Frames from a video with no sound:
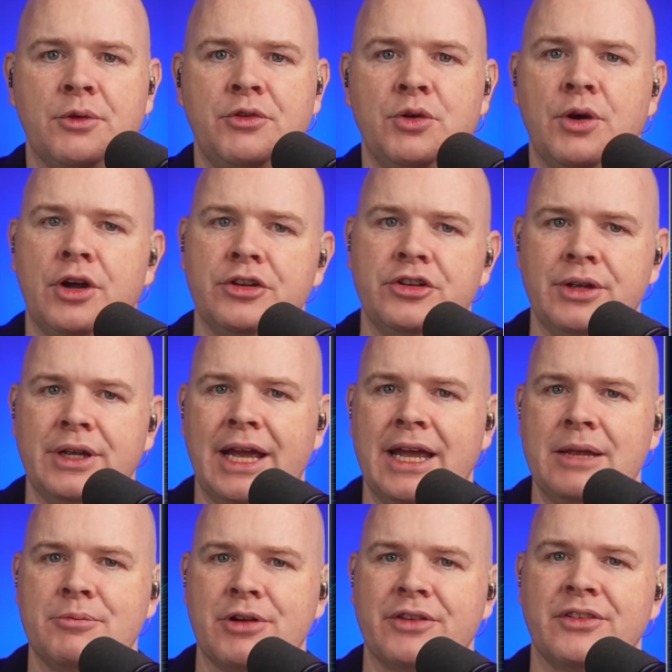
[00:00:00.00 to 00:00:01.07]
So if you are doing
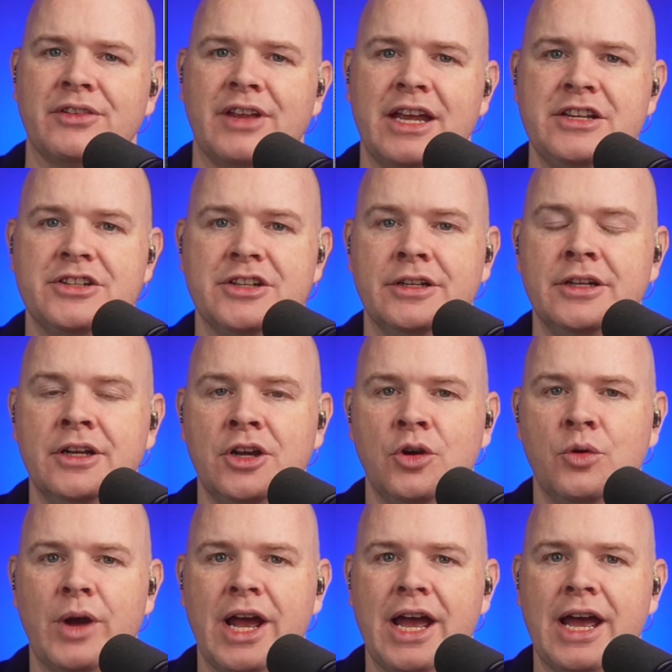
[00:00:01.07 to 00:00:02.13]
a presentation
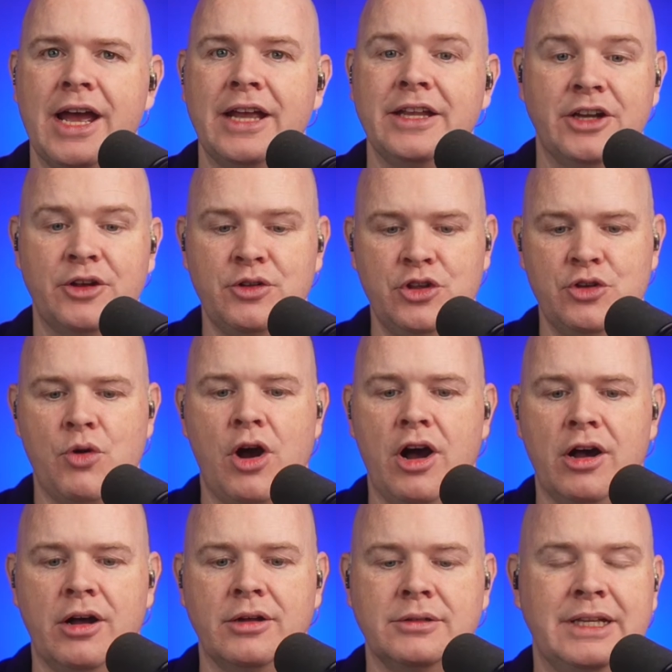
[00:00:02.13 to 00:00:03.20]
where, you
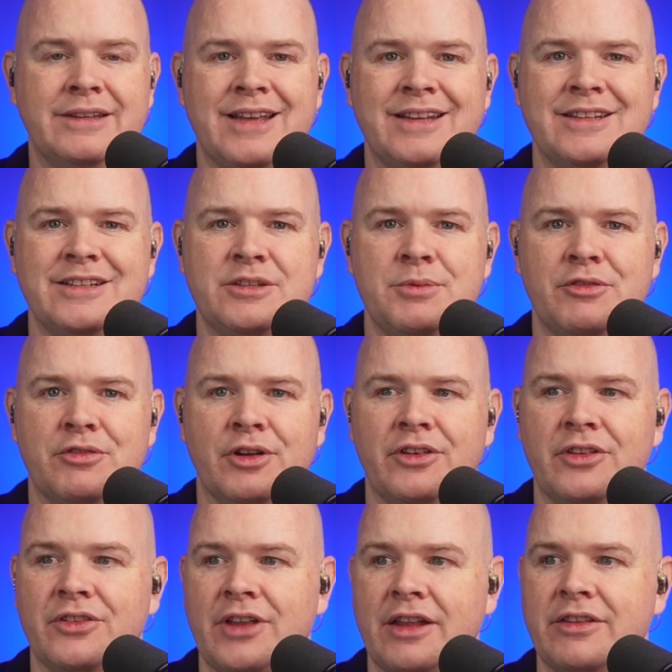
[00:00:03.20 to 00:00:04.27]
are intended to be
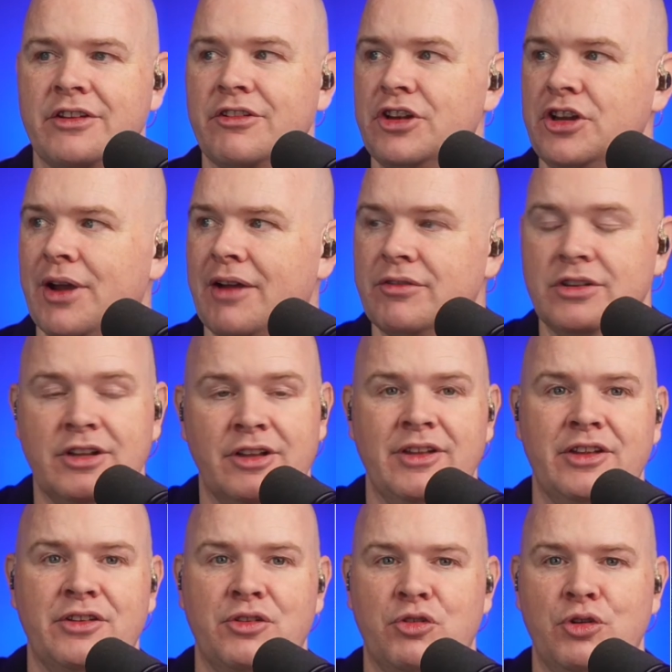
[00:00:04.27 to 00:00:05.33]
front and center and you haven't
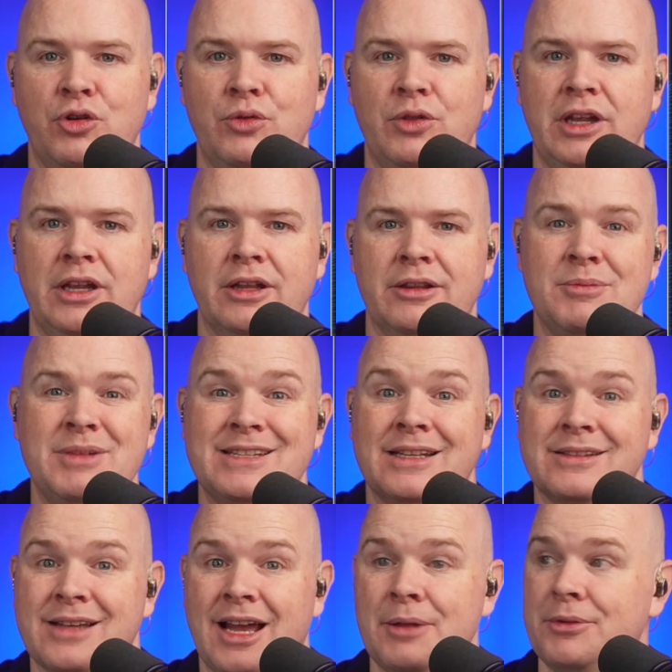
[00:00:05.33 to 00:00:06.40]
done this through the
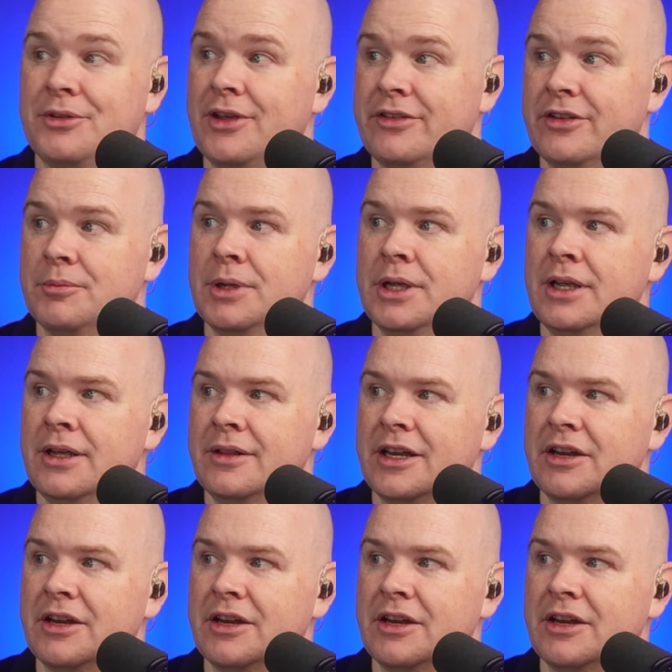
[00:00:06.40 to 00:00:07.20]
meeting type setup,